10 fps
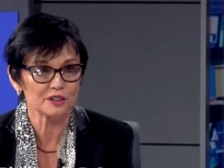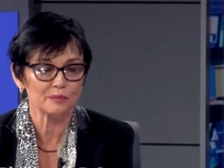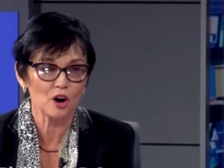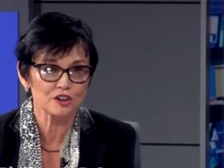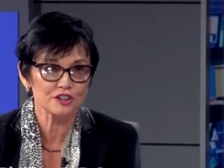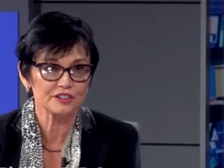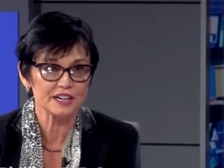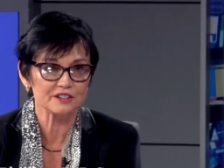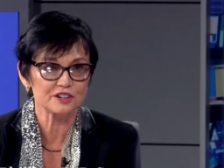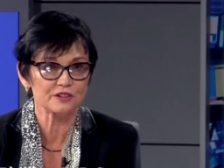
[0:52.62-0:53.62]
or partial
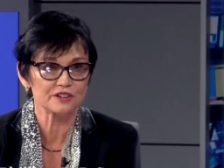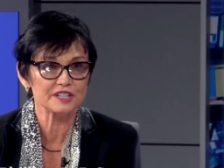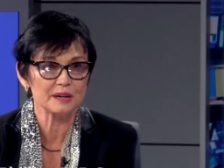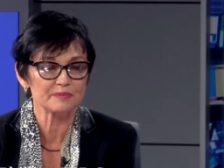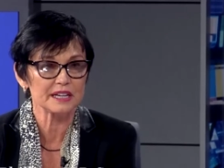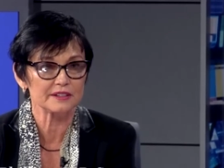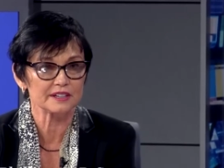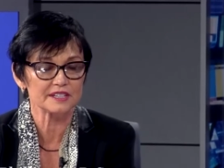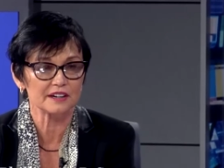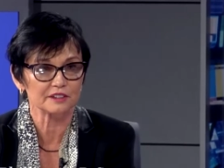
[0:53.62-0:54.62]
denture or something
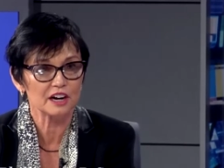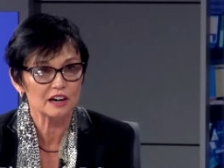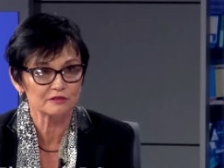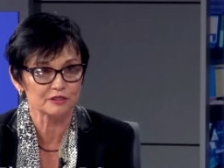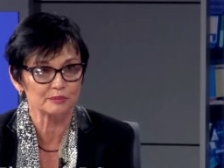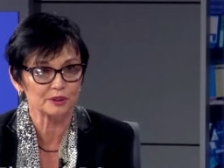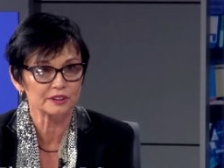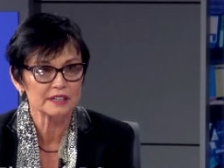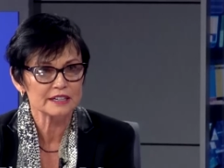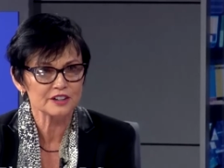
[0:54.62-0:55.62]
that's
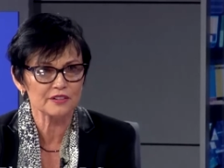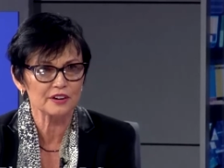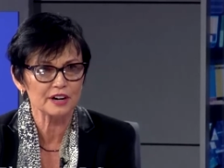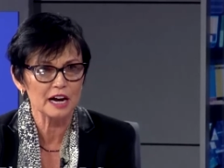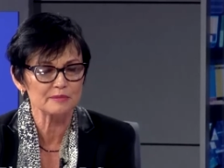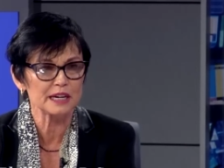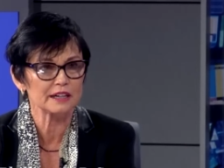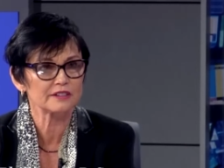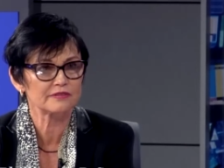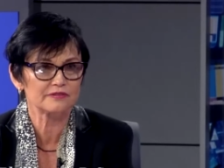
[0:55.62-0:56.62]
uncomfortable, so they're
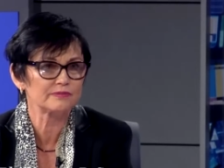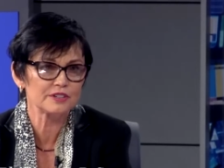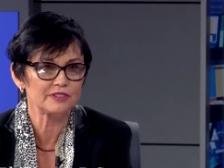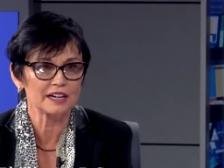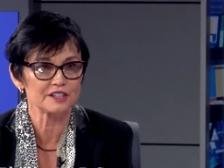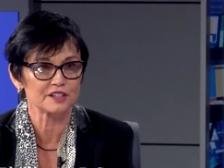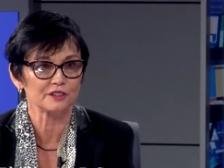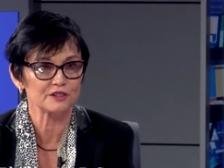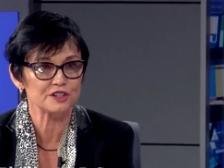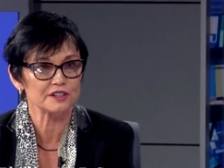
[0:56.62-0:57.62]
coming to find a
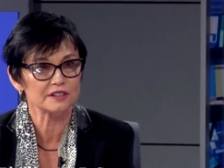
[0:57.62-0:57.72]
solution.